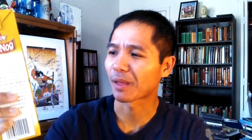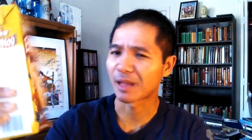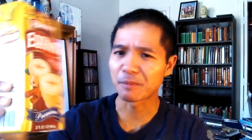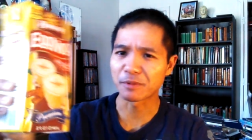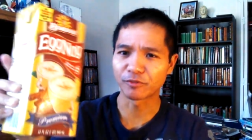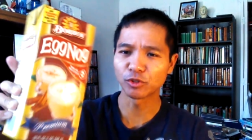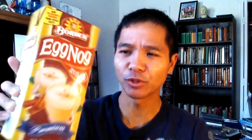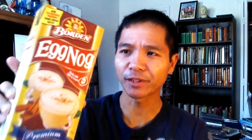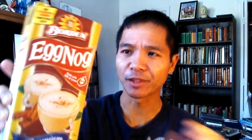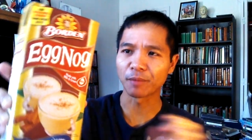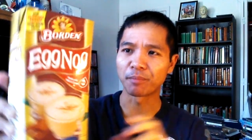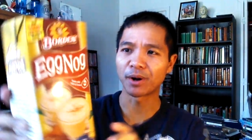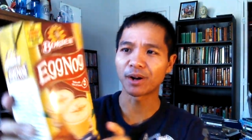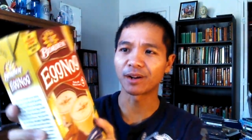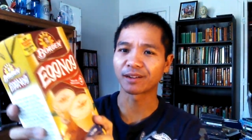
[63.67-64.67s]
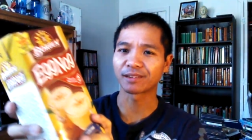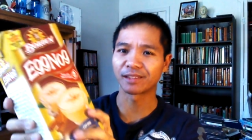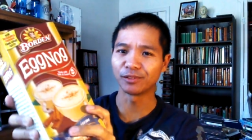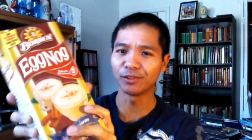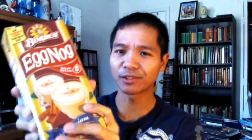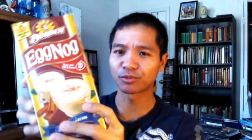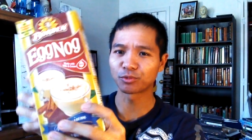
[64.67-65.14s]
I mean, if you look at the box,
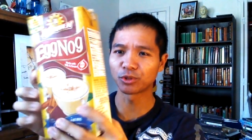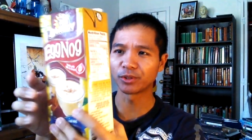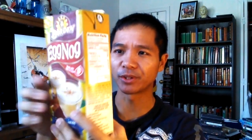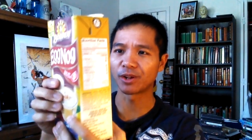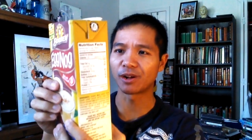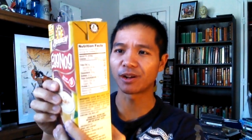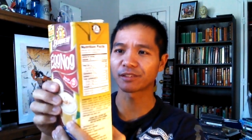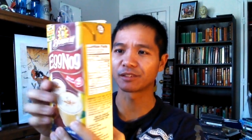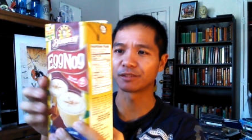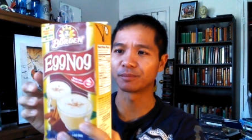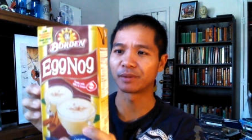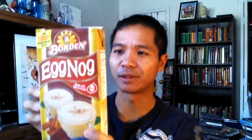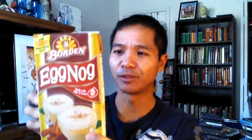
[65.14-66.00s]
it looks really awesome.